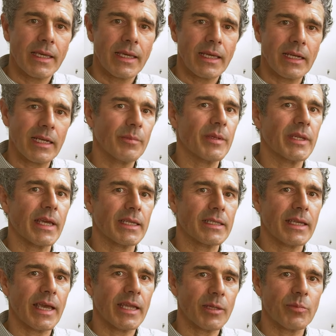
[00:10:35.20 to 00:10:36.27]

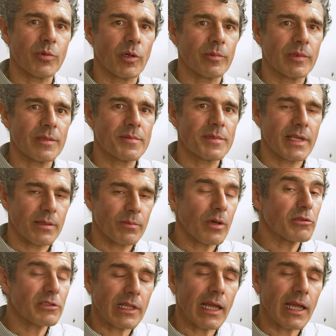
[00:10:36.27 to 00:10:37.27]
eliminate any problems and most